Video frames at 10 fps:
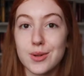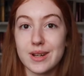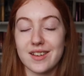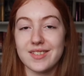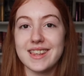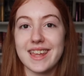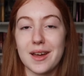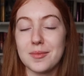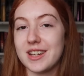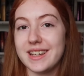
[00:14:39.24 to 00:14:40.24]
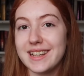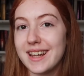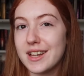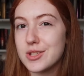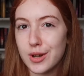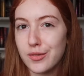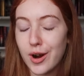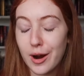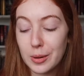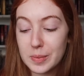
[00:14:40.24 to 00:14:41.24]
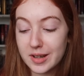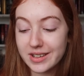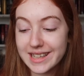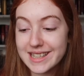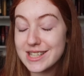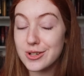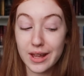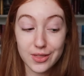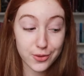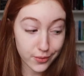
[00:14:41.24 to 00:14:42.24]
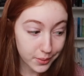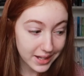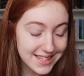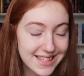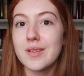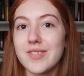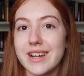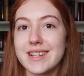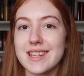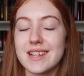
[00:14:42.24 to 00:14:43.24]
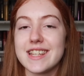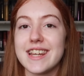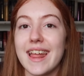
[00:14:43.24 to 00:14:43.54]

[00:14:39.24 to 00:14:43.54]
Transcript: So I definitely think I'm gonna need like a 24-hour period to get through it, but I'm very excited.